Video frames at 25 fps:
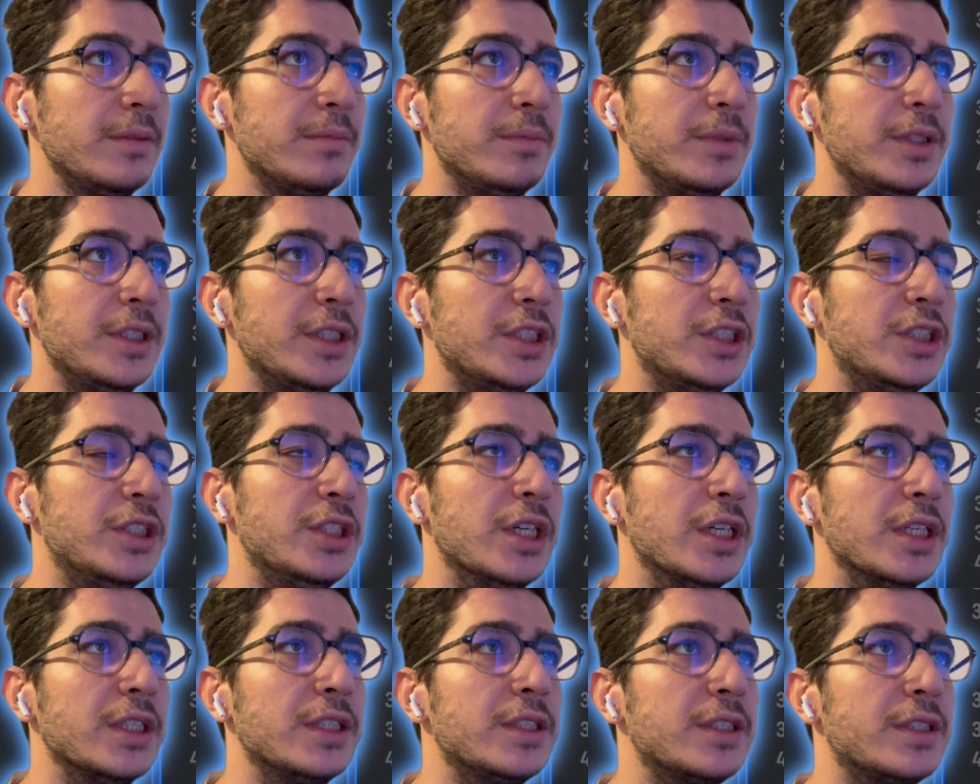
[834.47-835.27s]
me
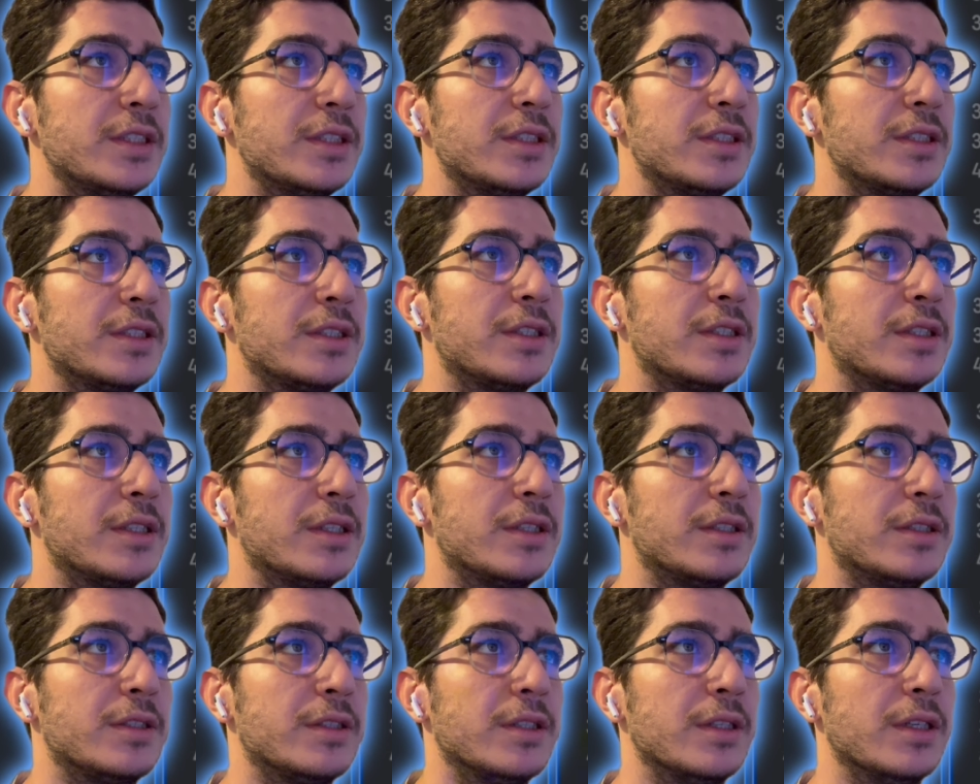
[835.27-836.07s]
just
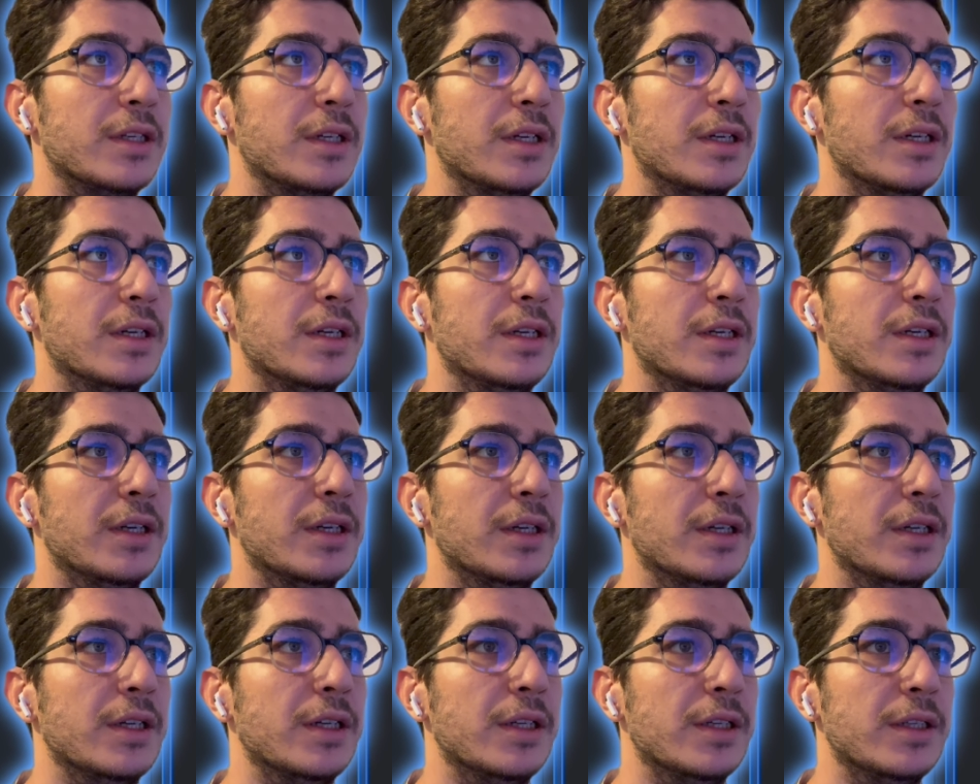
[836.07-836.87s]

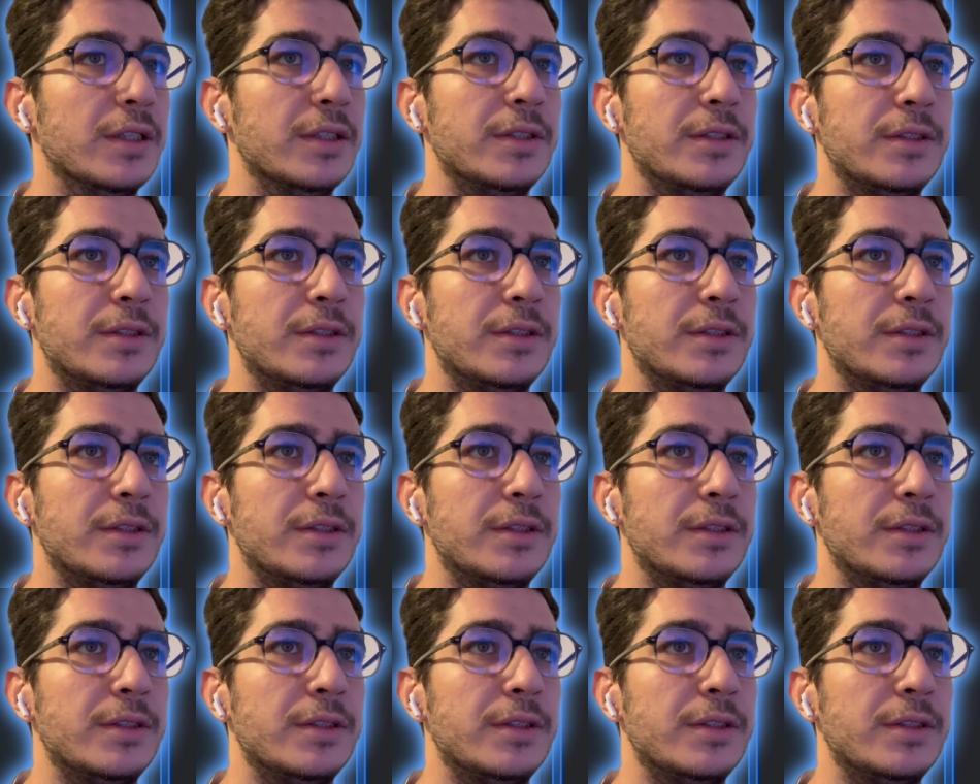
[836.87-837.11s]
uh,